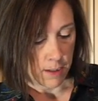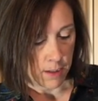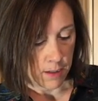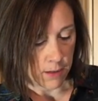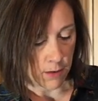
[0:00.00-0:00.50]

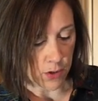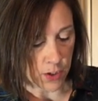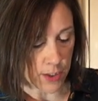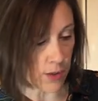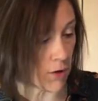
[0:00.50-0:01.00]
So you
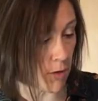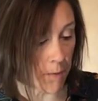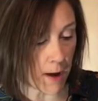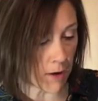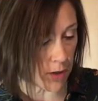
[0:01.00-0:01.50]
just go
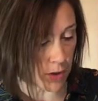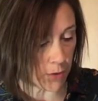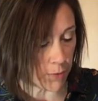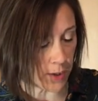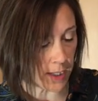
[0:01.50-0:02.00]
about and you
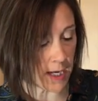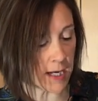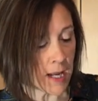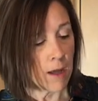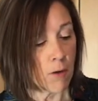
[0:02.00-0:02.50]
put it
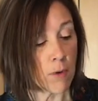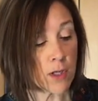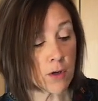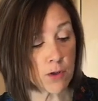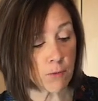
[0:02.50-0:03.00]
in. When
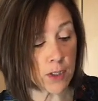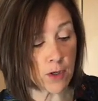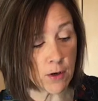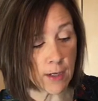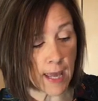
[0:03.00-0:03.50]

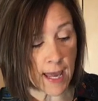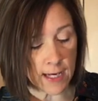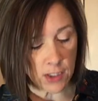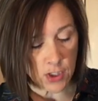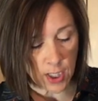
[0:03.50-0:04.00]
you're
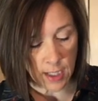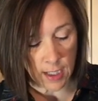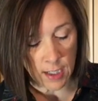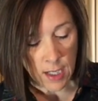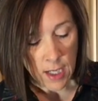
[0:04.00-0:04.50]
canning
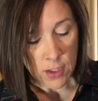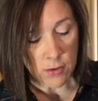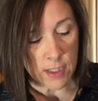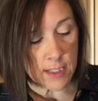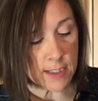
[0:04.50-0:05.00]
chicken, you
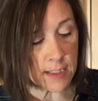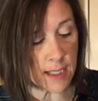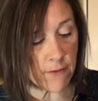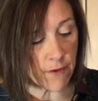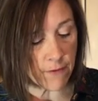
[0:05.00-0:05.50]
need to
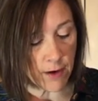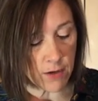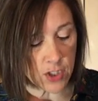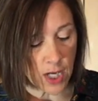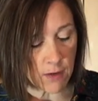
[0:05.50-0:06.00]
leave a very
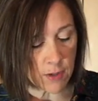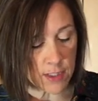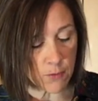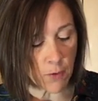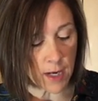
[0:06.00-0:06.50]

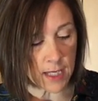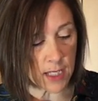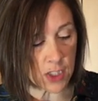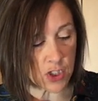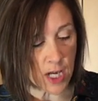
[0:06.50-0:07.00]
generous
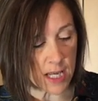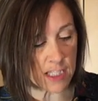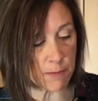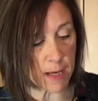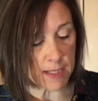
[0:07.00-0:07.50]
1-inch
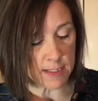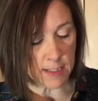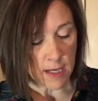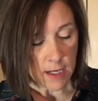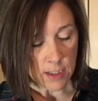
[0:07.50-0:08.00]
headspace.
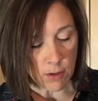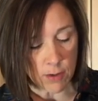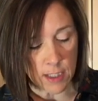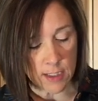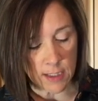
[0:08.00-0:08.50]
So you
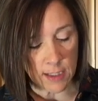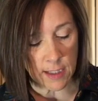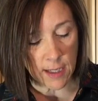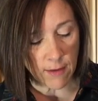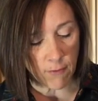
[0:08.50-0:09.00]
need to
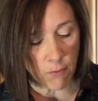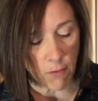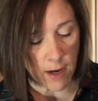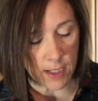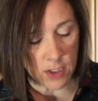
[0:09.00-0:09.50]
leave
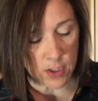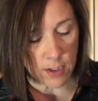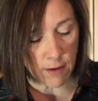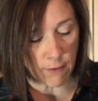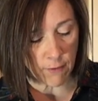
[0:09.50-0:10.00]
1 inch
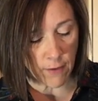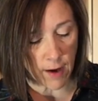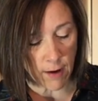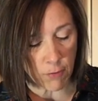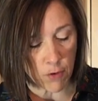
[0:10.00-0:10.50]
of
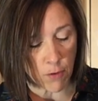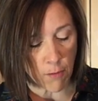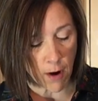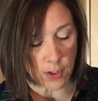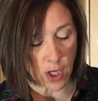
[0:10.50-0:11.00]
room
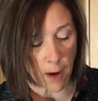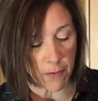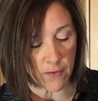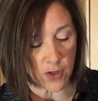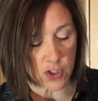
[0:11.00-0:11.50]
on top
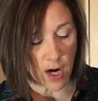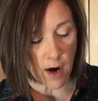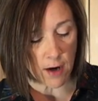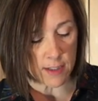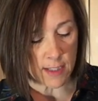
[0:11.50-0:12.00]
of your
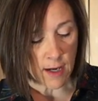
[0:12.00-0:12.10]
jars